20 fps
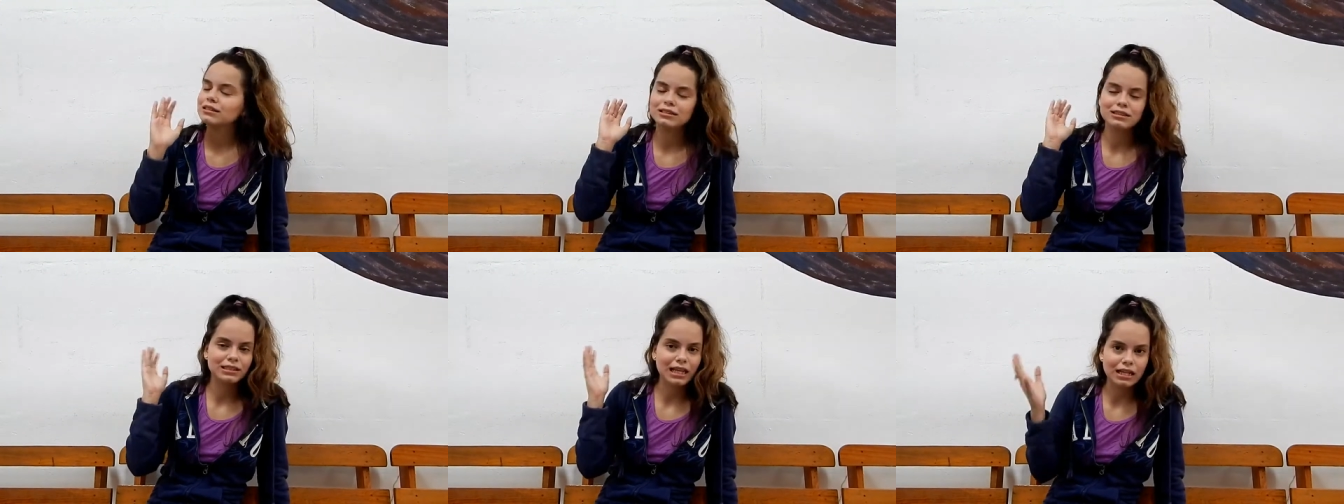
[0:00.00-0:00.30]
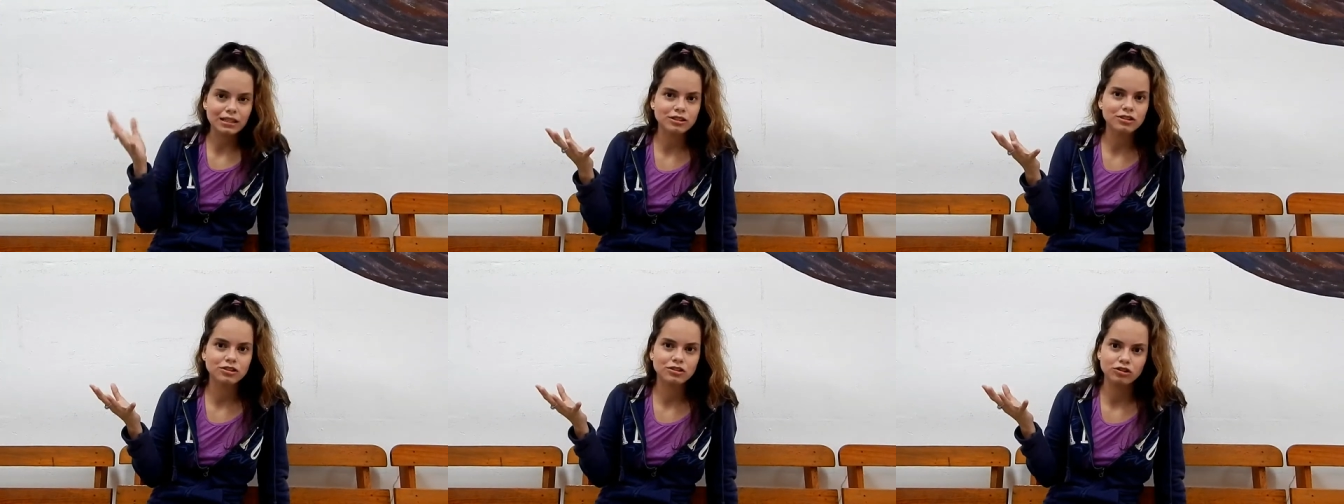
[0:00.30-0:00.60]

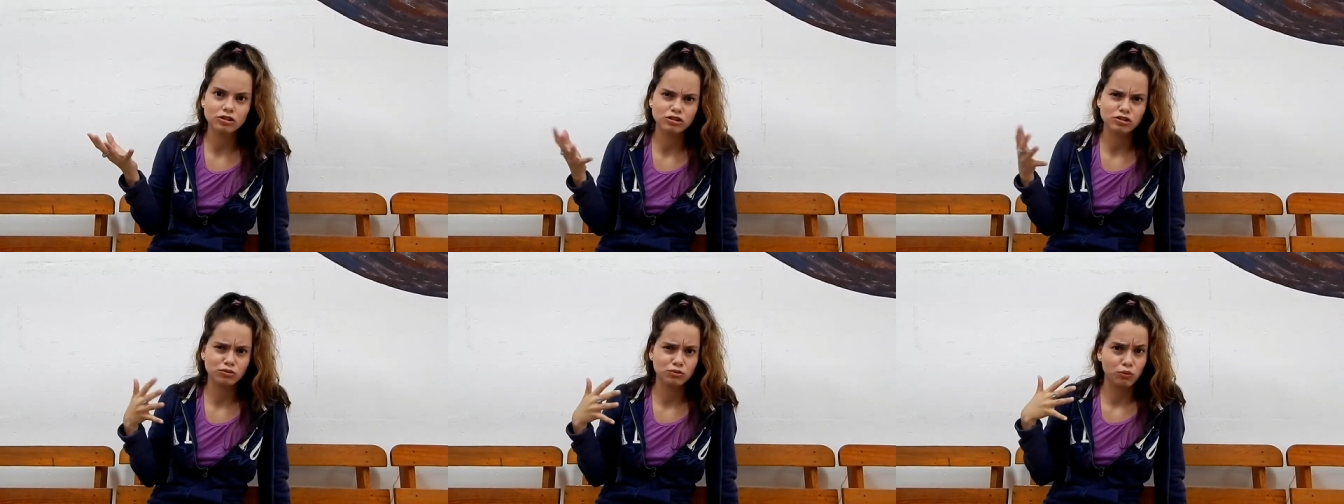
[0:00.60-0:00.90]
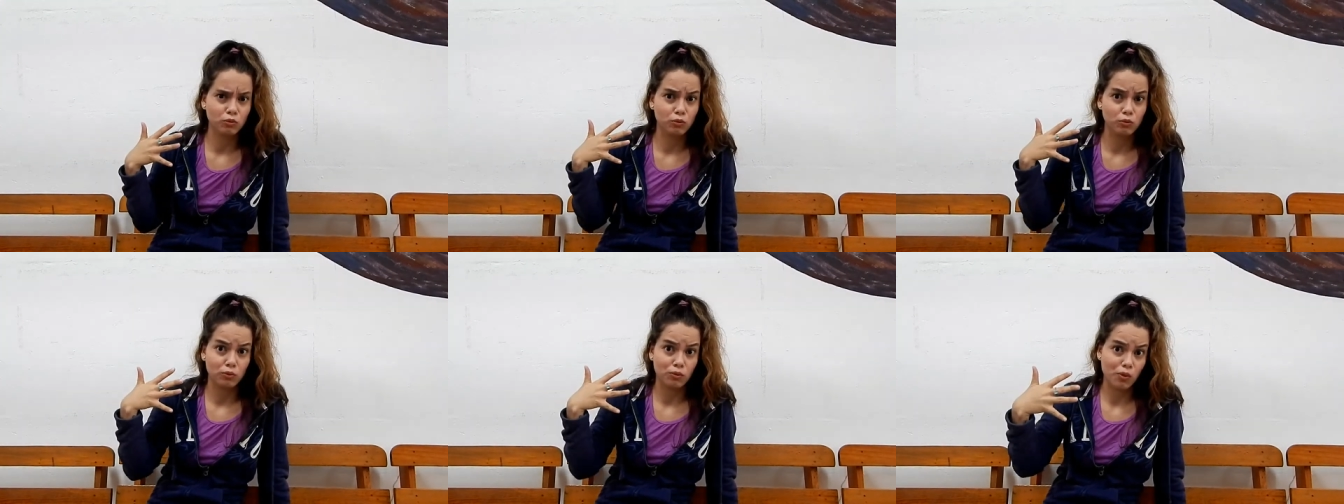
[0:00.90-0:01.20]
that's just
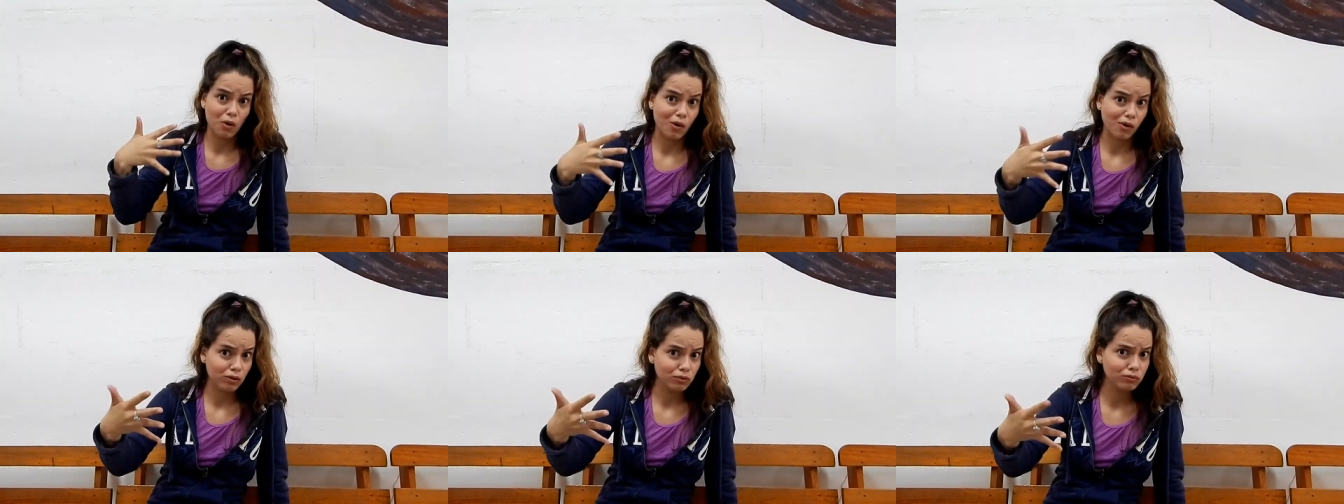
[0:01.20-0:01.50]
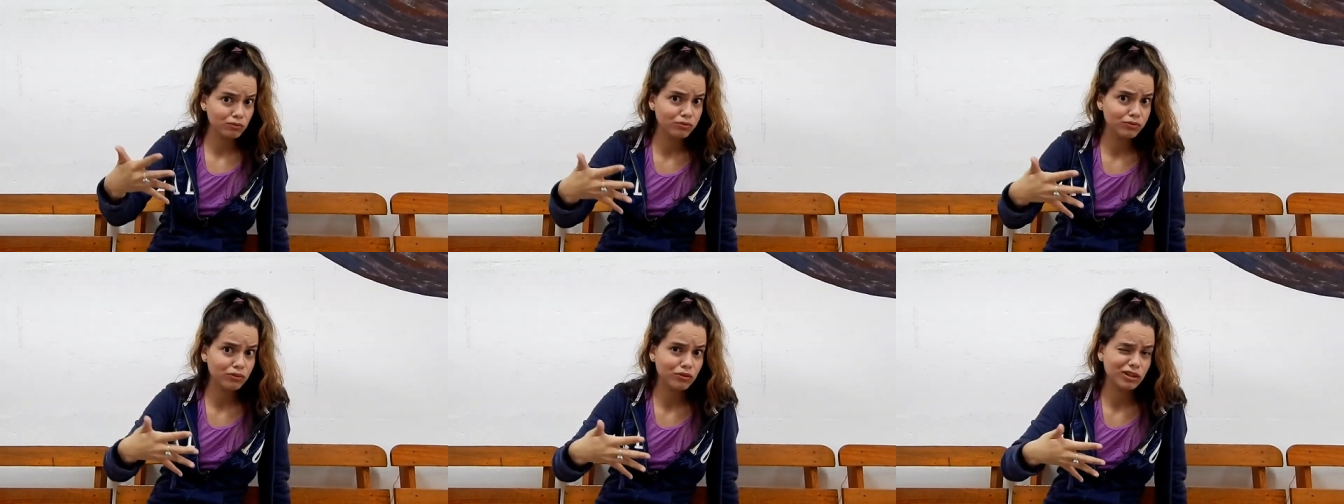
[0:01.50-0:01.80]

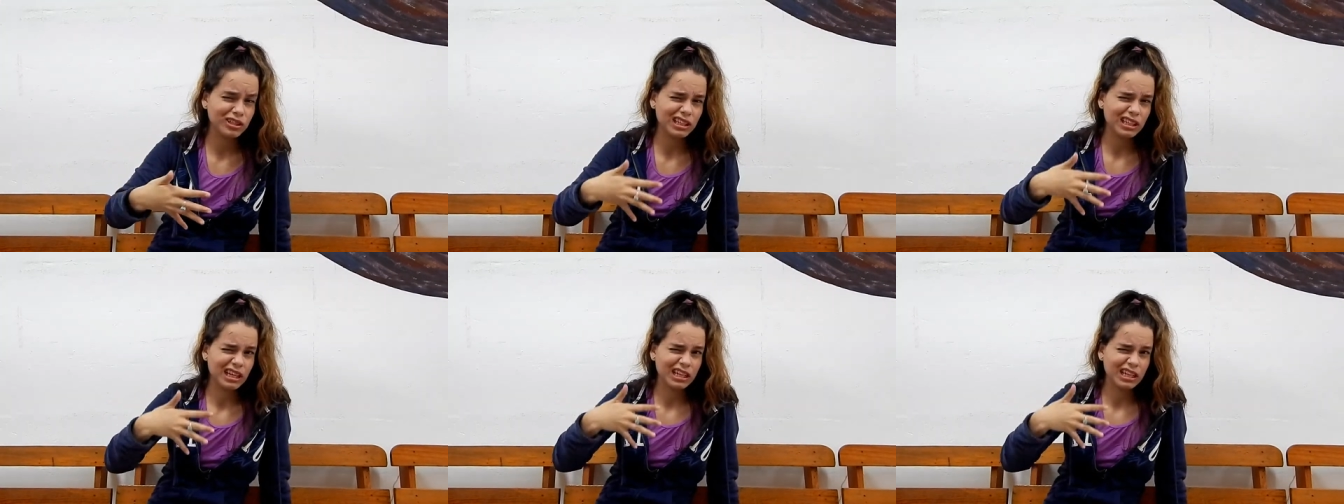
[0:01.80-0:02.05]
wrong for